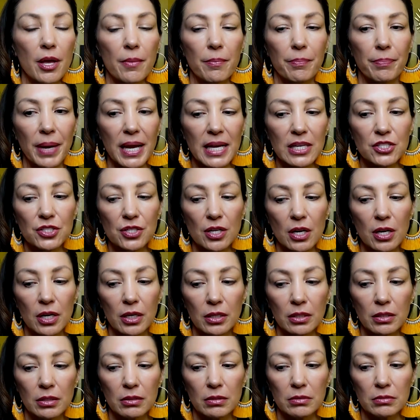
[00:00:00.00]
Based
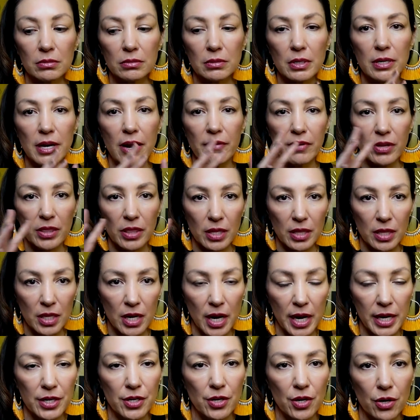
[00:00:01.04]
on everything that
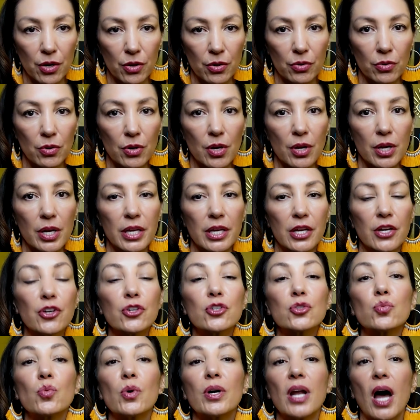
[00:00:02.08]
I know,
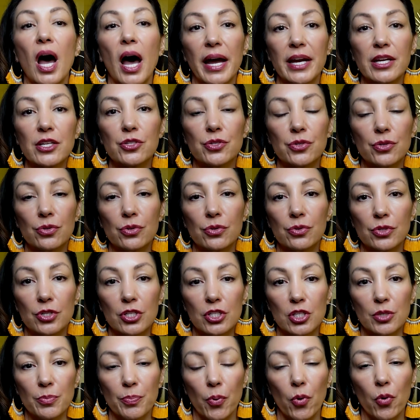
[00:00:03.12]
here's what I do to
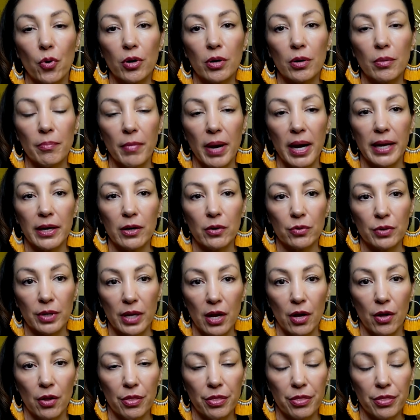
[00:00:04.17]
support my own
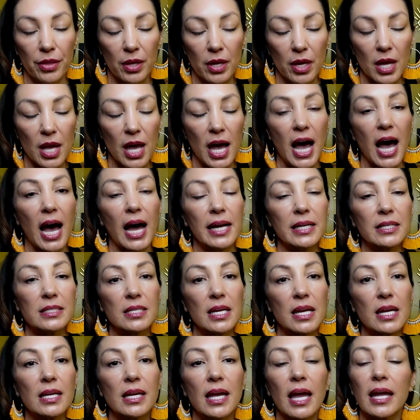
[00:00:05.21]
health. I
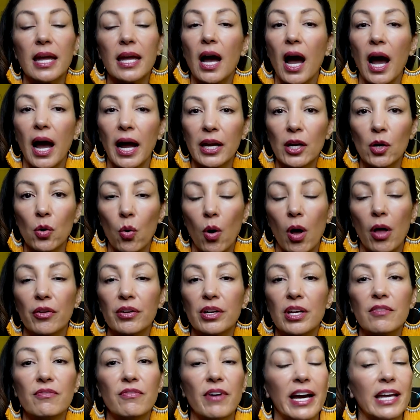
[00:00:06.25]
take a high
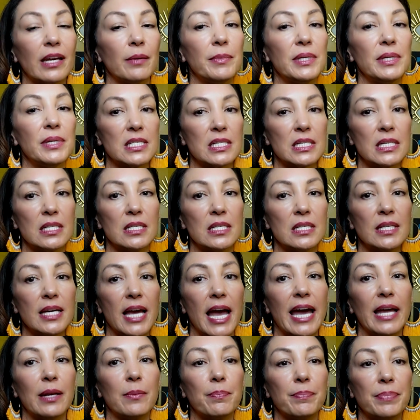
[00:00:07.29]
quality vitamin D
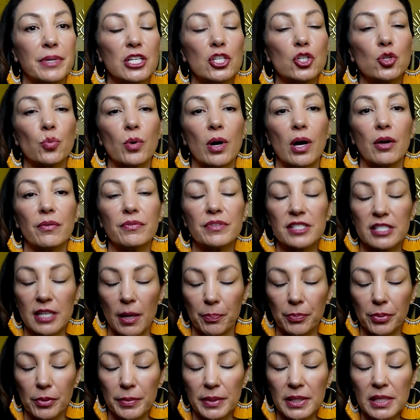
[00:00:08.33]
and B12
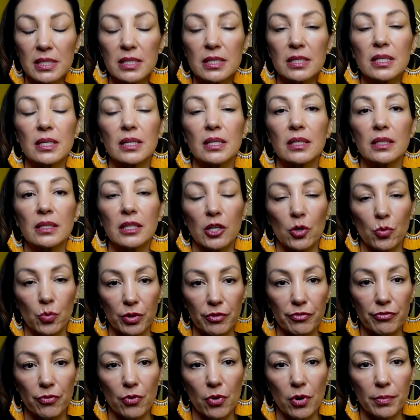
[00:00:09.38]
supplement in liquid
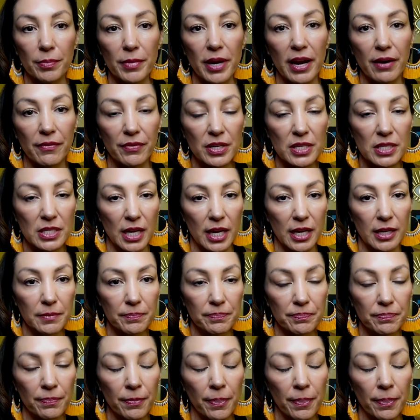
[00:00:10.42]
form every day.